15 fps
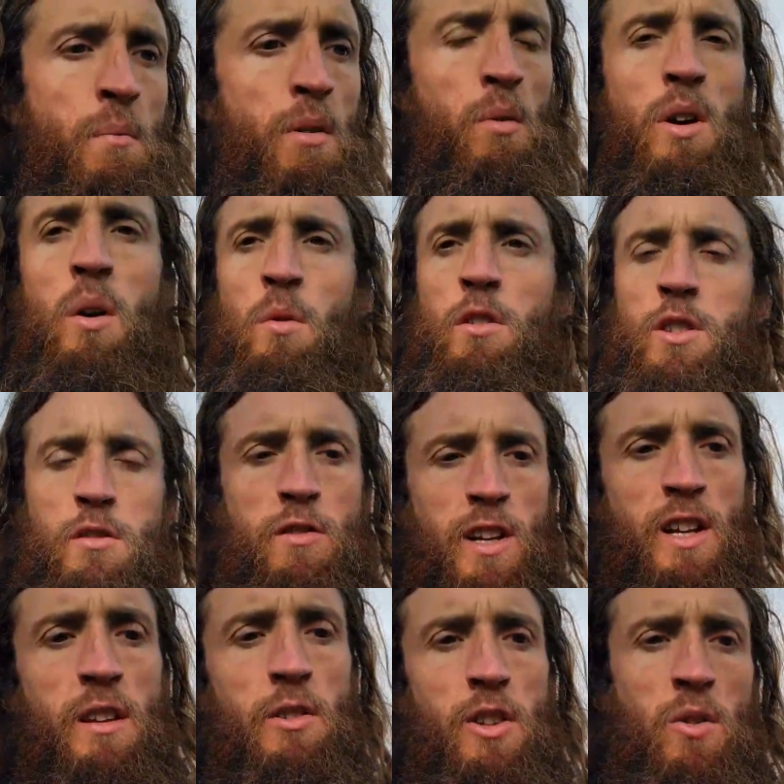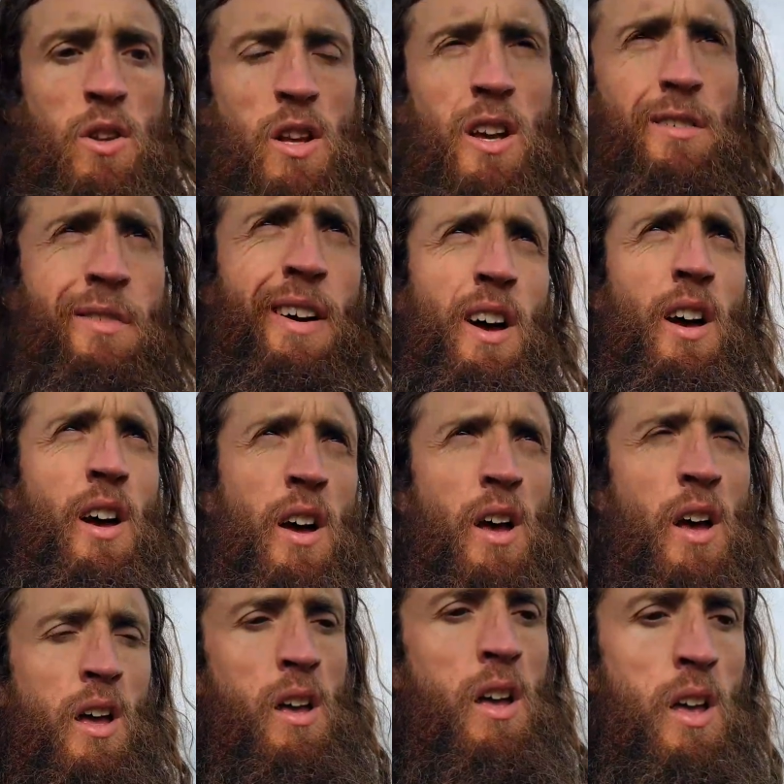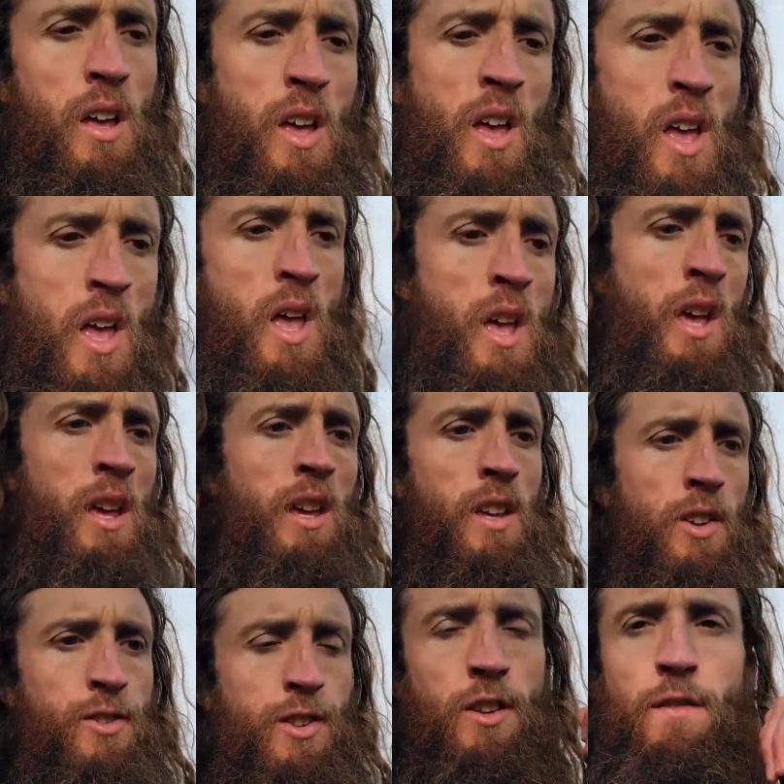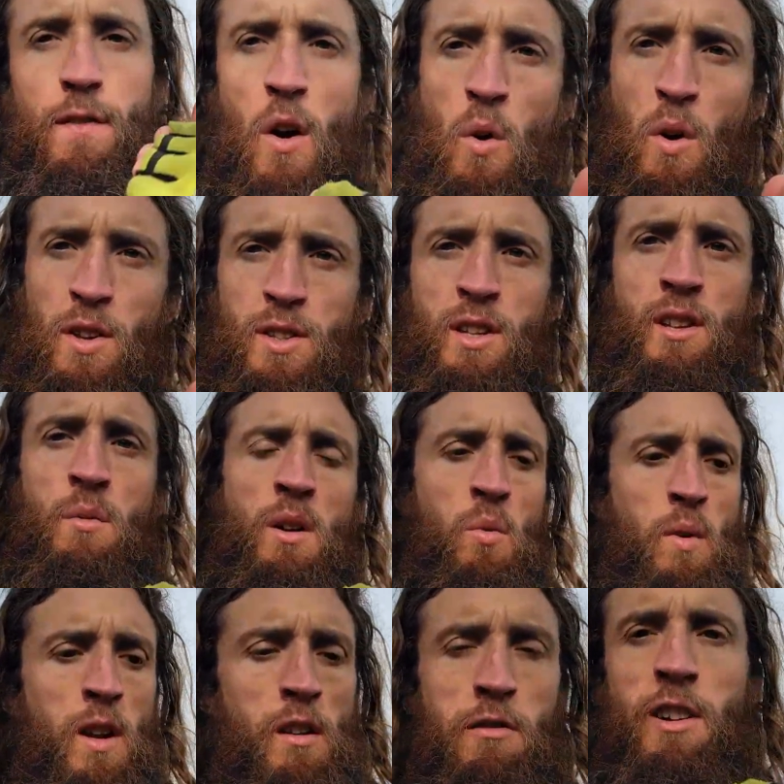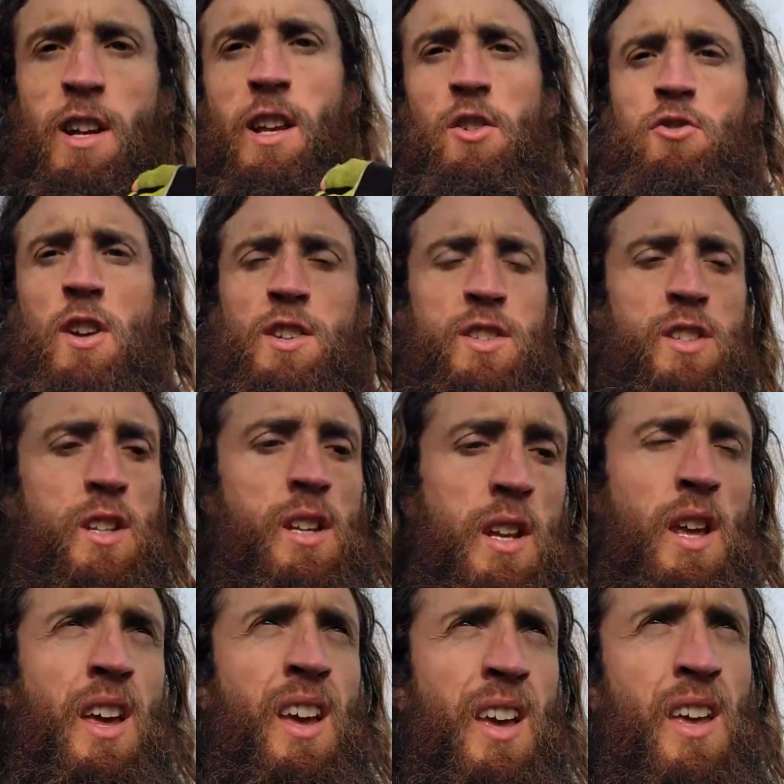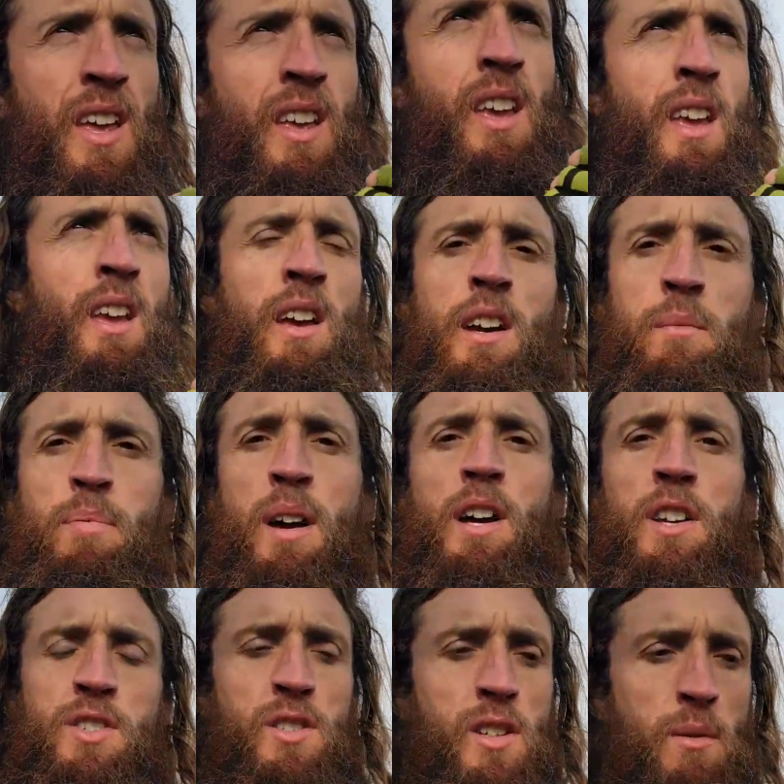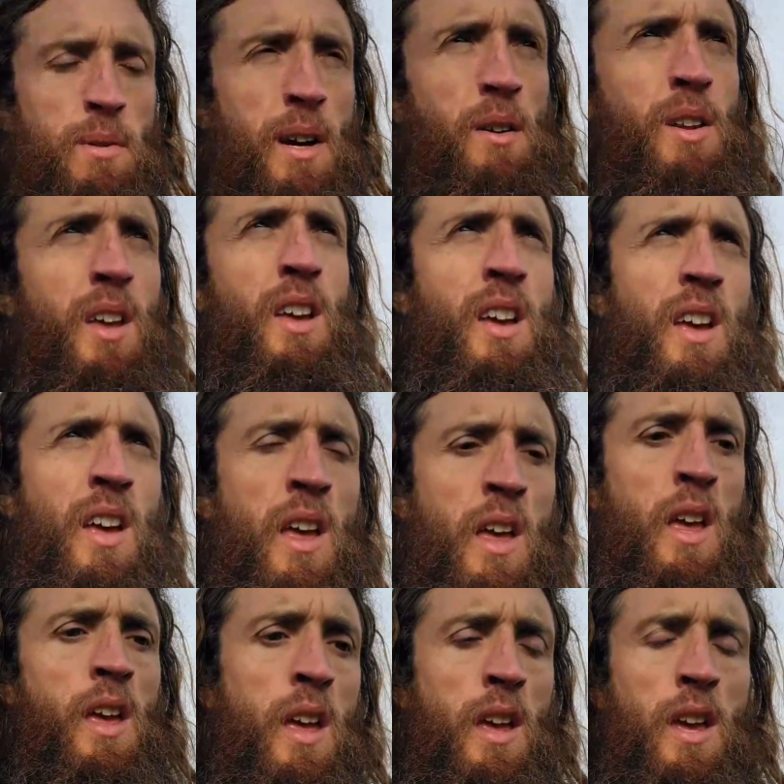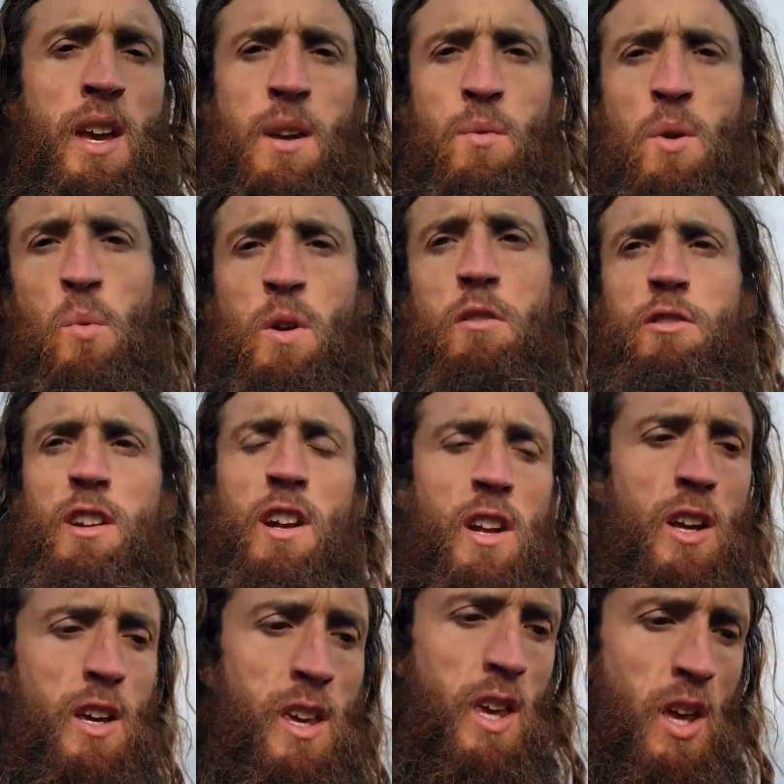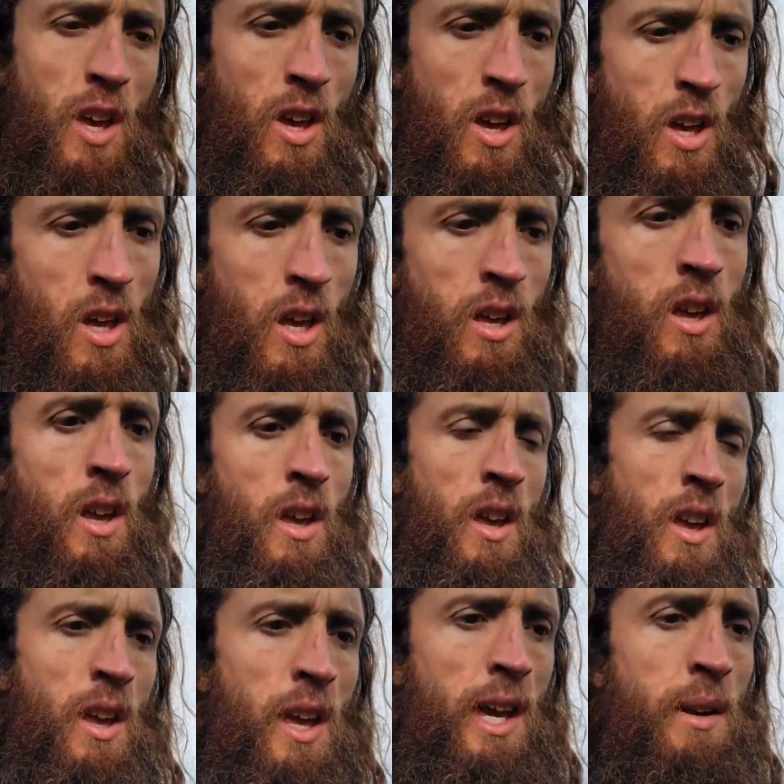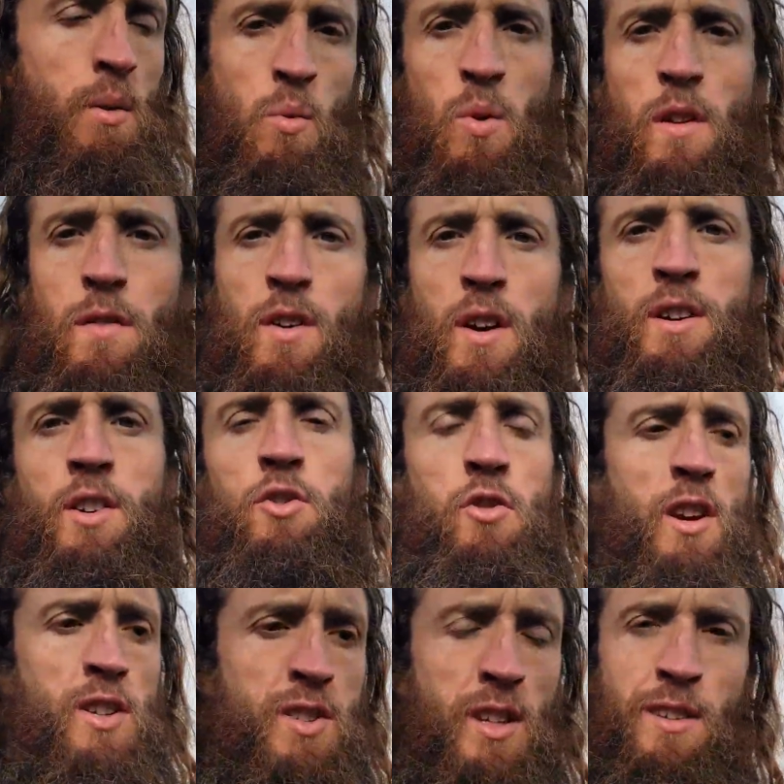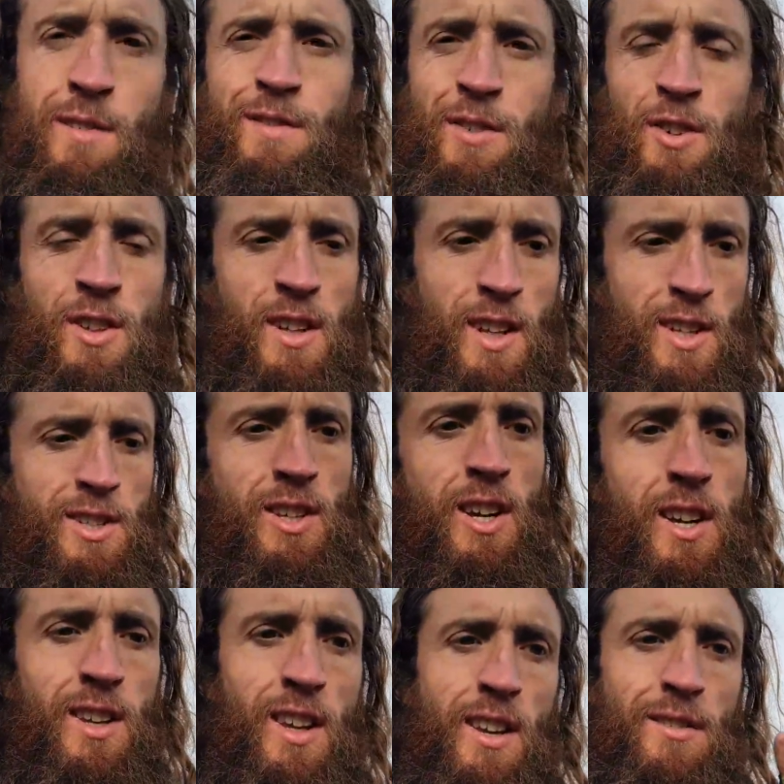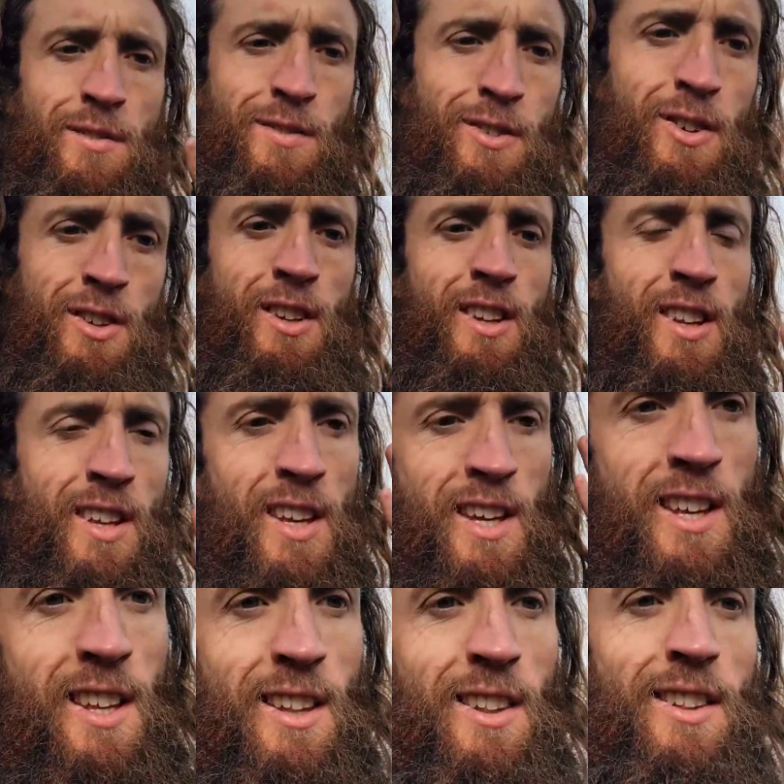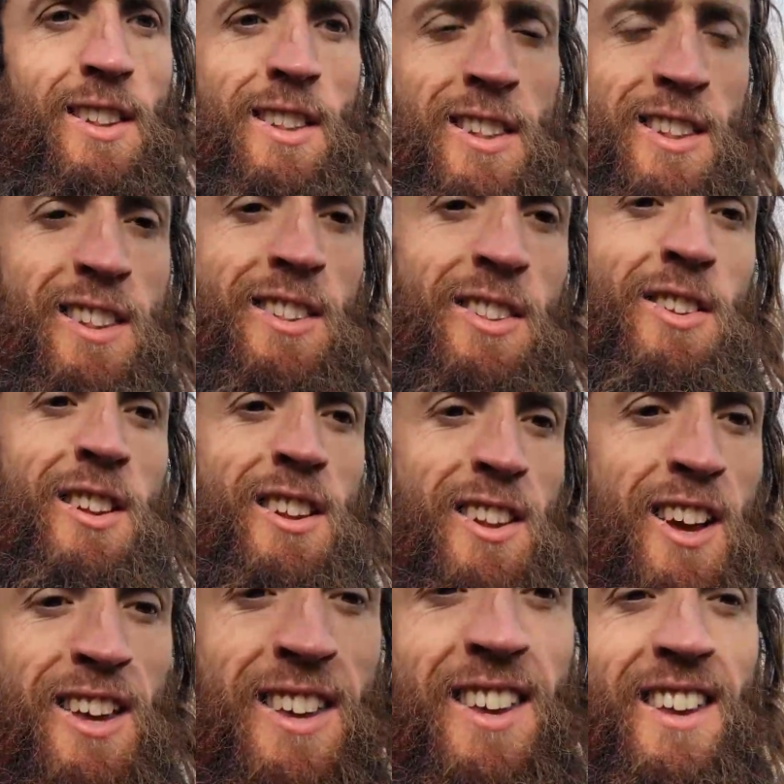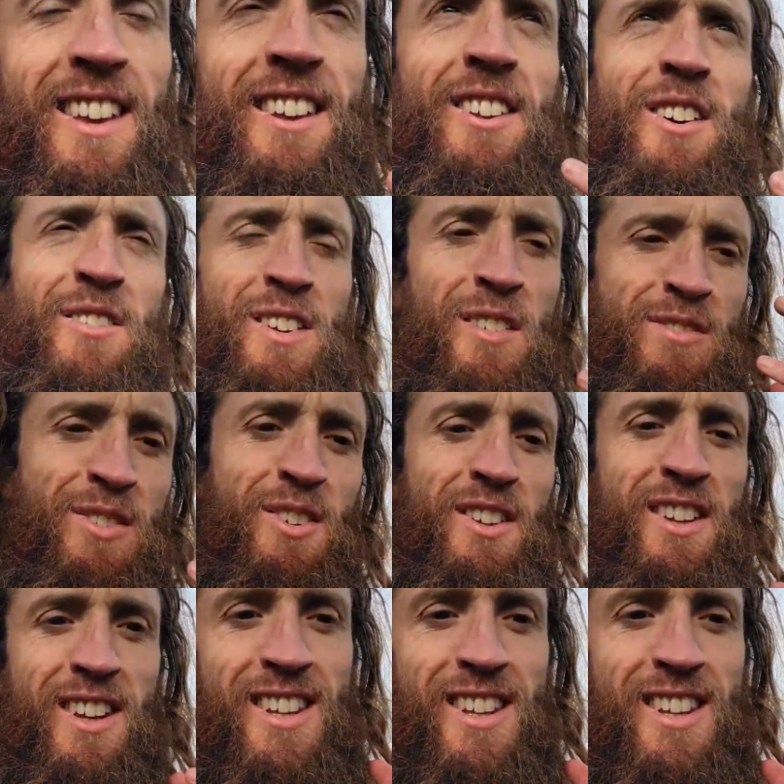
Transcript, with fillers: But what we should really do in life is focus in on what we are really interested in and passionate about and what we really like and what we find interesting and fun and exciting and fun and lo- liking and loving fun